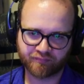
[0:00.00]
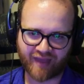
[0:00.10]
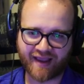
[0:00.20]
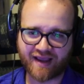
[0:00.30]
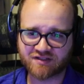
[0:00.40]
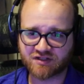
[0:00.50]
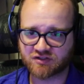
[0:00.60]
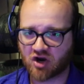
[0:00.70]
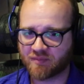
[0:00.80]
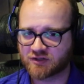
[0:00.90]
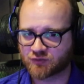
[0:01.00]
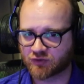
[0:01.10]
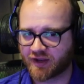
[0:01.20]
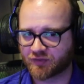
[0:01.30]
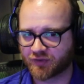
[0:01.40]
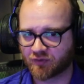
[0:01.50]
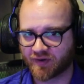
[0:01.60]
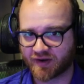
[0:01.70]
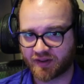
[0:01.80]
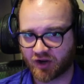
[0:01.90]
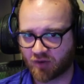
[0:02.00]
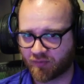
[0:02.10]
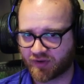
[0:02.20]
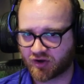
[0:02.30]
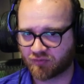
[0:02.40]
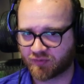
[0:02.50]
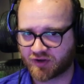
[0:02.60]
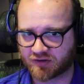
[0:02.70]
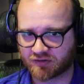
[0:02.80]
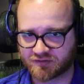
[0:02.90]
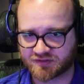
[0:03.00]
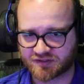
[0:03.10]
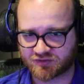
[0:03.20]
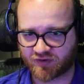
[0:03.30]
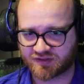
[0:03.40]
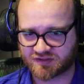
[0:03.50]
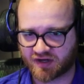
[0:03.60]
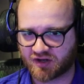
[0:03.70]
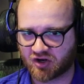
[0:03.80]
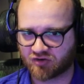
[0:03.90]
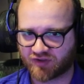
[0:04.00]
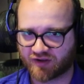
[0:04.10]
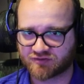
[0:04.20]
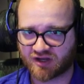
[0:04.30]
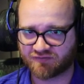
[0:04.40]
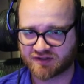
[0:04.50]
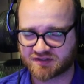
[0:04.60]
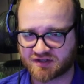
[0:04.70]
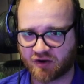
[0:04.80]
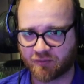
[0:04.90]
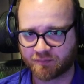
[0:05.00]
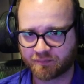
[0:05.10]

I guess Khazar means we're likely to win here, but we could lose this right side here if they have Chavez now.